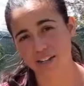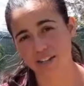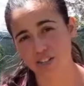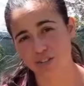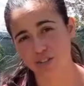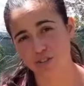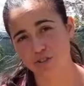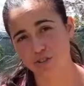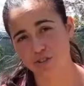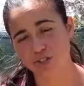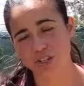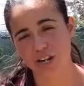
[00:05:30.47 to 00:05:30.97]

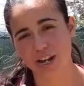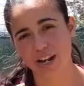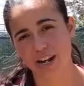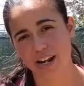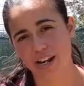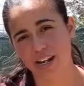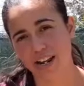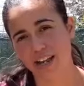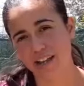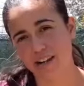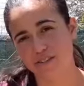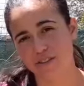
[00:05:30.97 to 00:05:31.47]
solution, and I
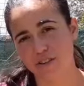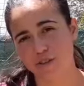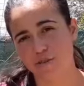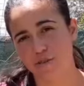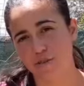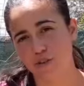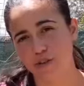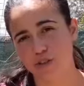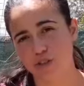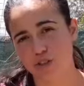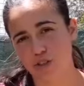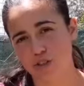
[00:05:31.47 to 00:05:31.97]
let the
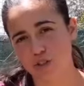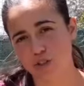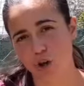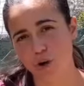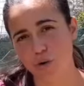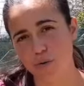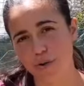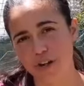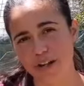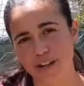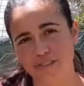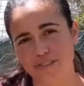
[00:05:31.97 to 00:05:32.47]
foot
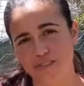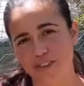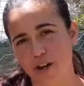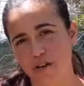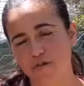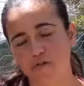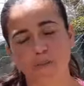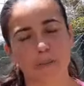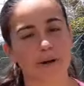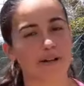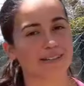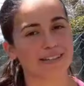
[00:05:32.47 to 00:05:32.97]
soak in there
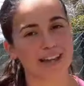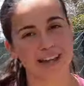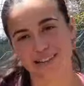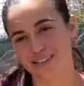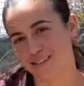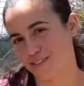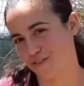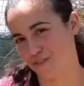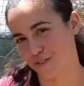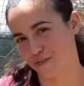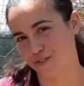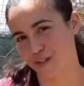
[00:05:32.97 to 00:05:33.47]
for about 10
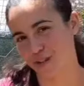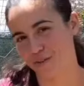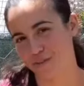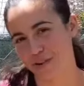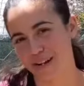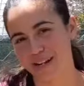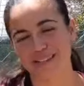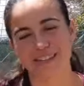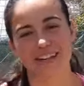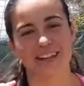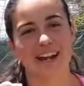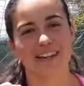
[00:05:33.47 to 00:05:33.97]
to 15
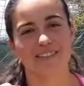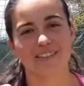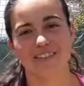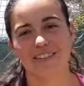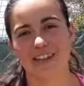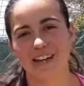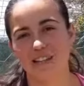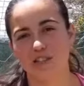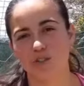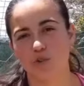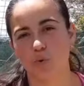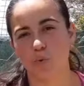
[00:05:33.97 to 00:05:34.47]
minutes, and I did
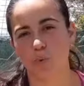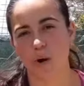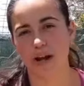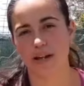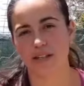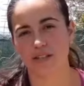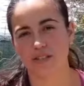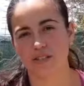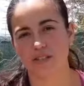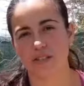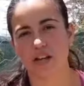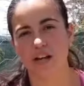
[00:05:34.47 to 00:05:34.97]
that
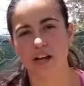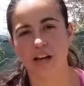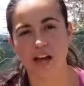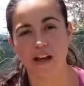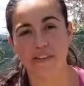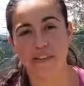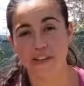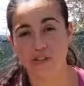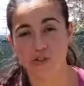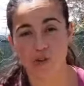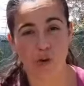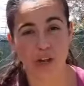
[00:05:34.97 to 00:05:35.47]
twice.
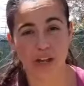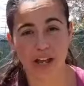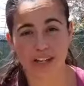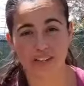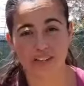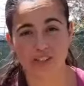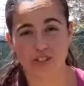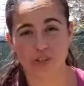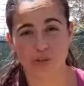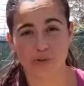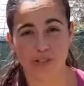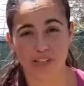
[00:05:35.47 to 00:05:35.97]
And that's all I had
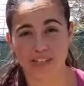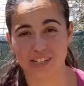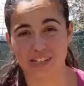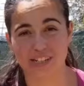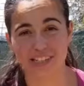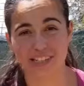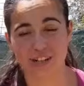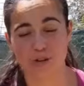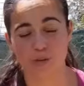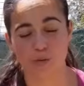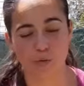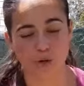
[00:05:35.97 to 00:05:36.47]
to do. Is I just
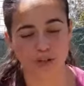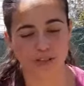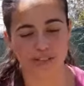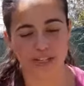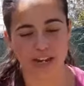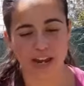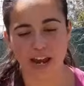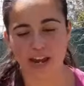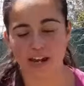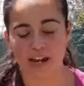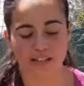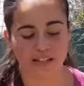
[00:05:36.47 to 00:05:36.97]
did it one
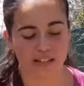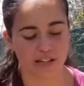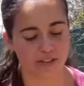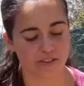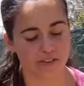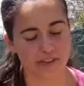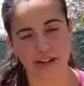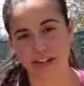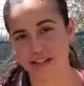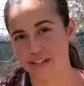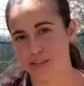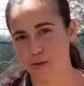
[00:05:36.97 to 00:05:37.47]
day and I did it
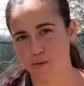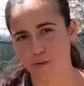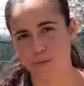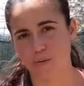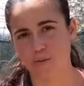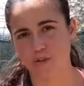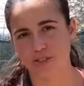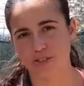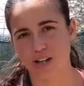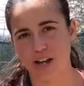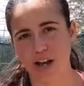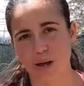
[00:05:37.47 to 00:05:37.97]
the next day one
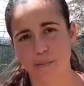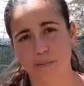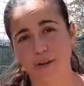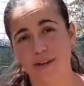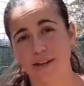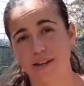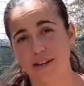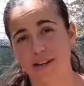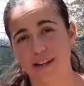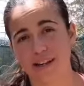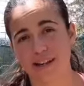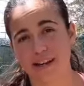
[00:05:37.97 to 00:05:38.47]
more time,
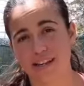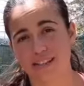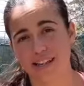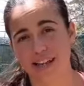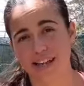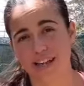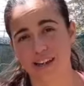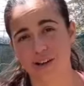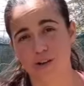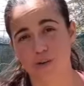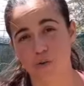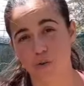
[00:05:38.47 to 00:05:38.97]
as
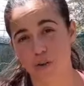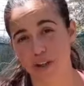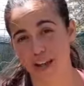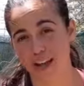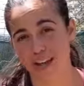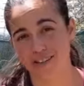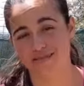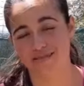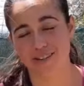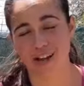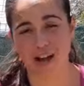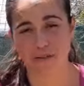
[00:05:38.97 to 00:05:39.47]
I only
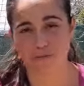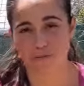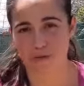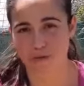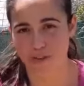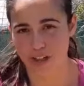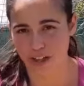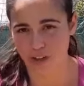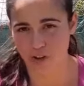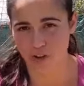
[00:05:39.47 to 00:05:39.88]
had time for that